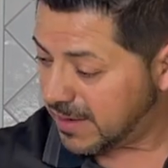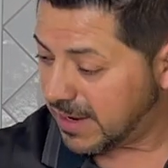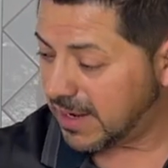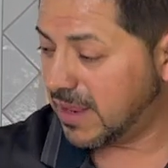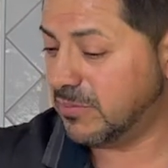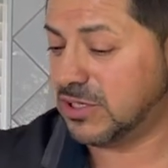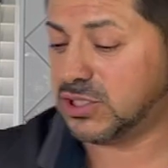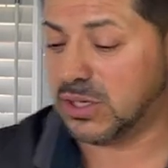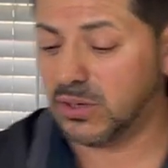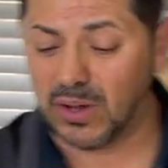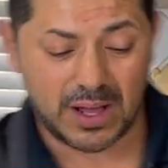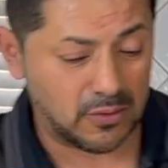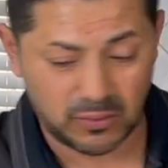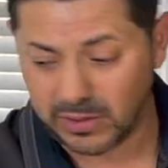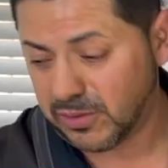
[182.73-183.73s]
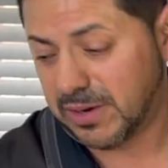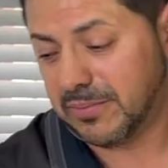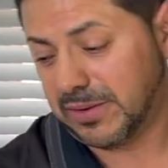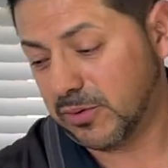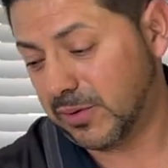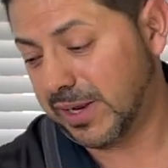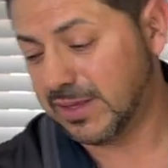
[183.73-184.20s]
And let me show you how we're gonna
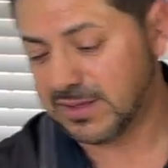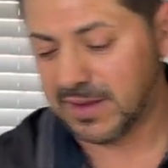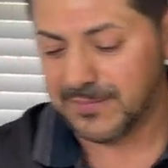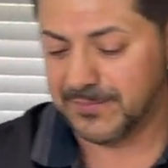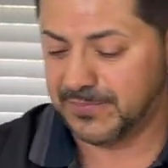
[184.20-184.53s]
be doing it.